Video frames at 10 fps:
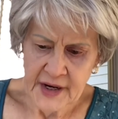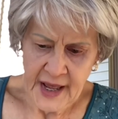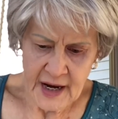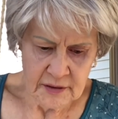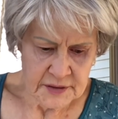
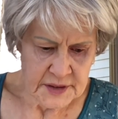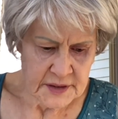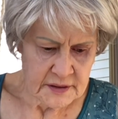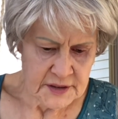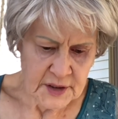
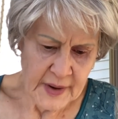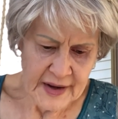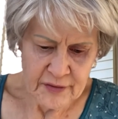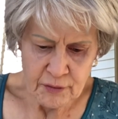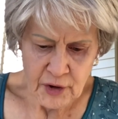counts, so I
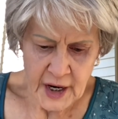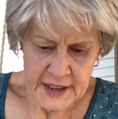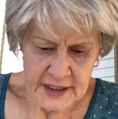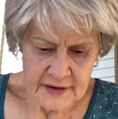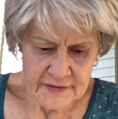have a
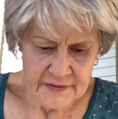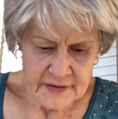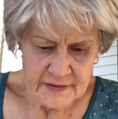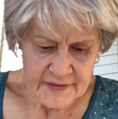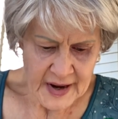variety of
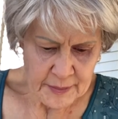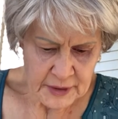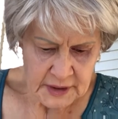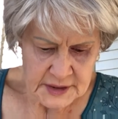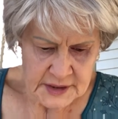
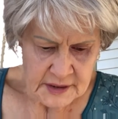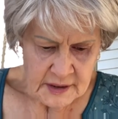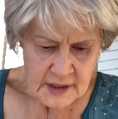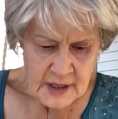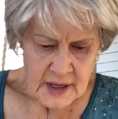fabrics.
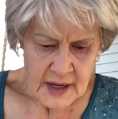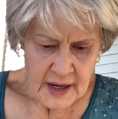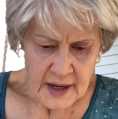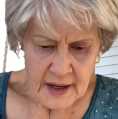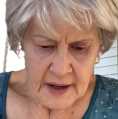
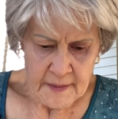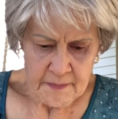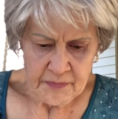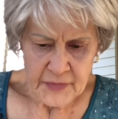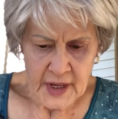
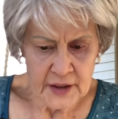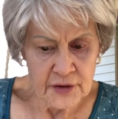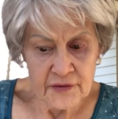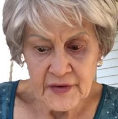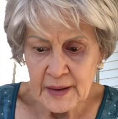And
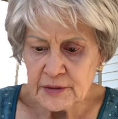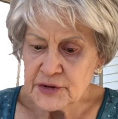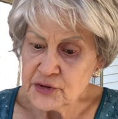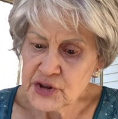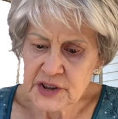her
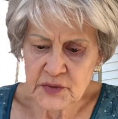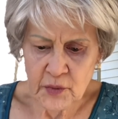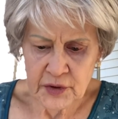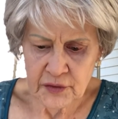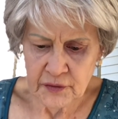fabrics are just
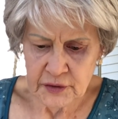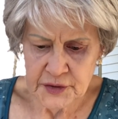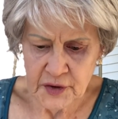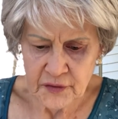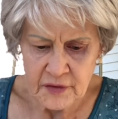wonderful.
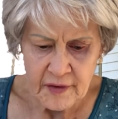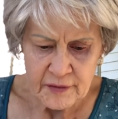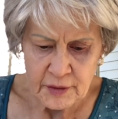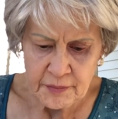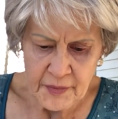So if you've
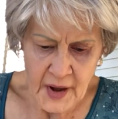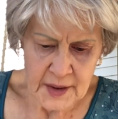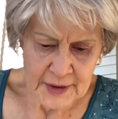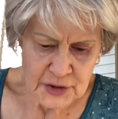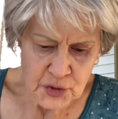ever thought
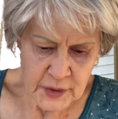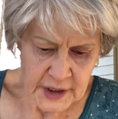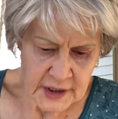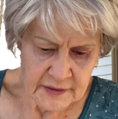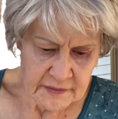about
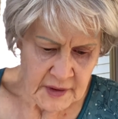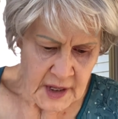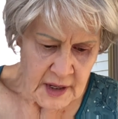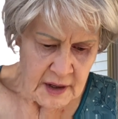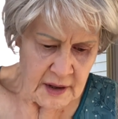joining a
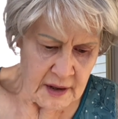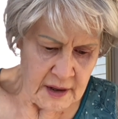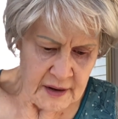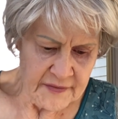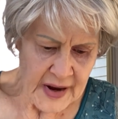
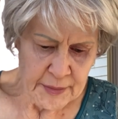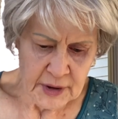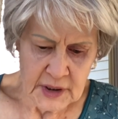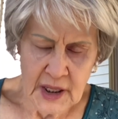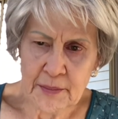
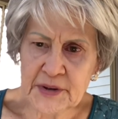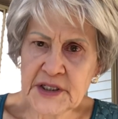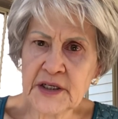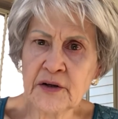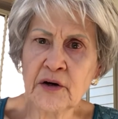fabric club but
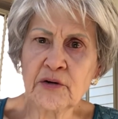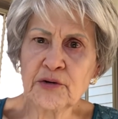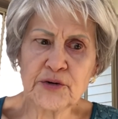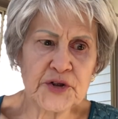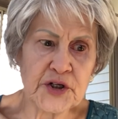didn't know
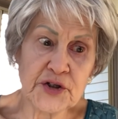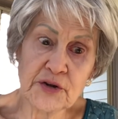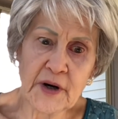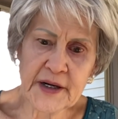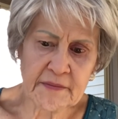whose to
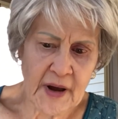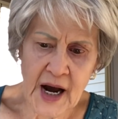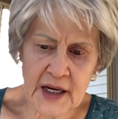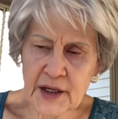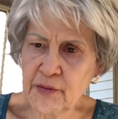do, I
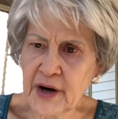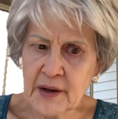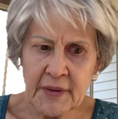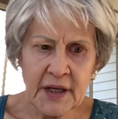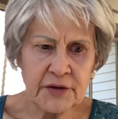highly
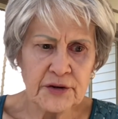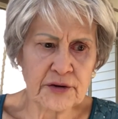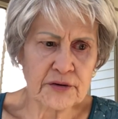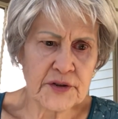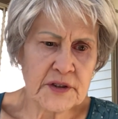recommend
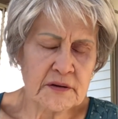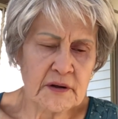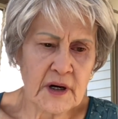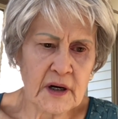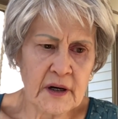hers.
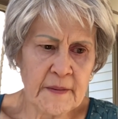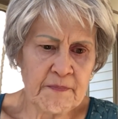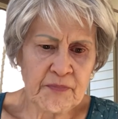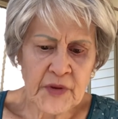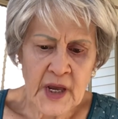
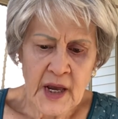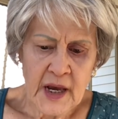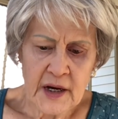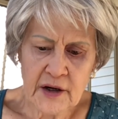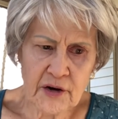
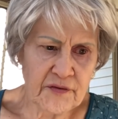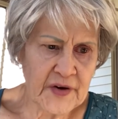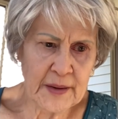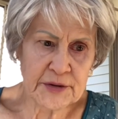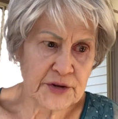Her
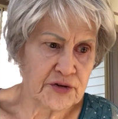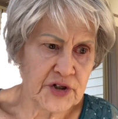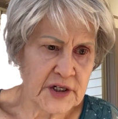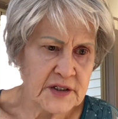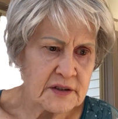fabrics are
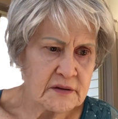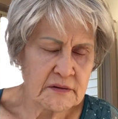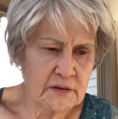just